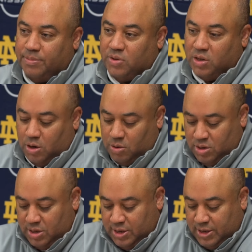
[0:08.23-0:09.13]
So
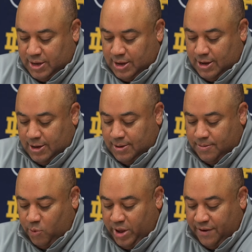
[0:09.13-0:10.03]
uh,
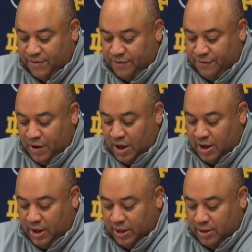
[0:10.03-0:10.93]
we have to
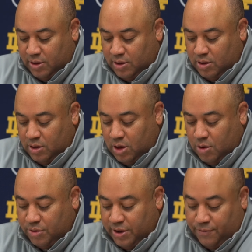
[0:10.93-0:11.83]
find, you
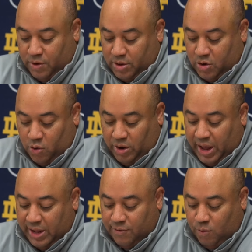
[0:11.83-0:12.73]
know, different
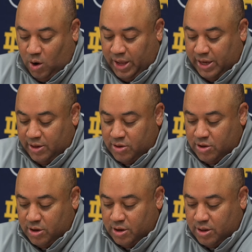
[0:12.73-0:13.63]
creative ways
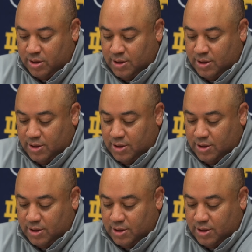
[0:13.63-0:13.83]
to